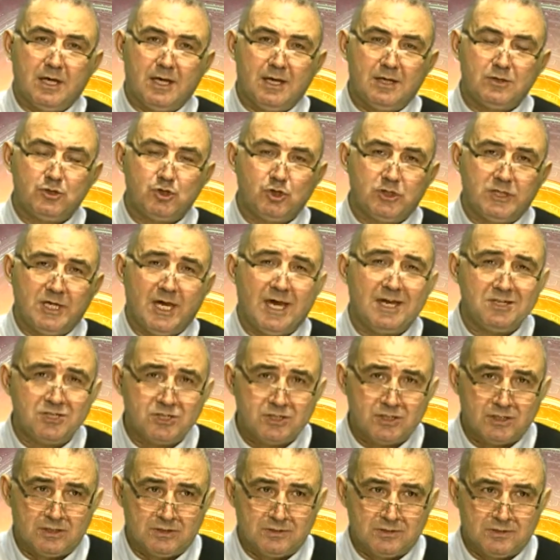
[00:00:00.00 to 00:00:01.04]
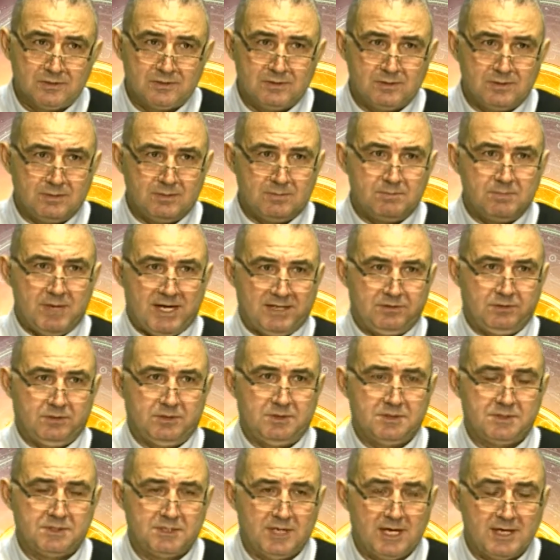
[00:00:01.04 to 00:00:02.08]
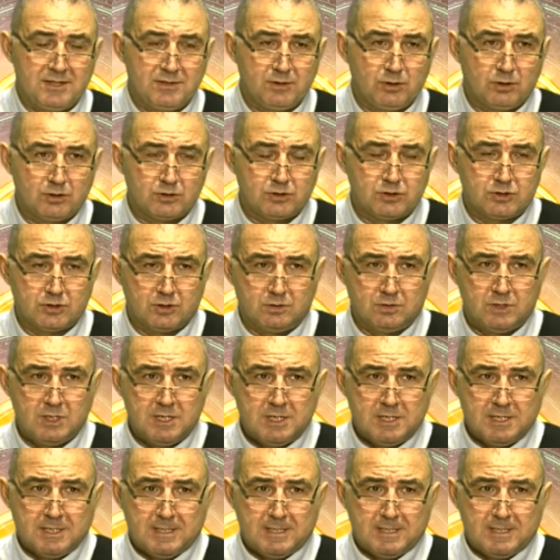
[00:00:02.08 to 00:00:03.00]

education matters, and also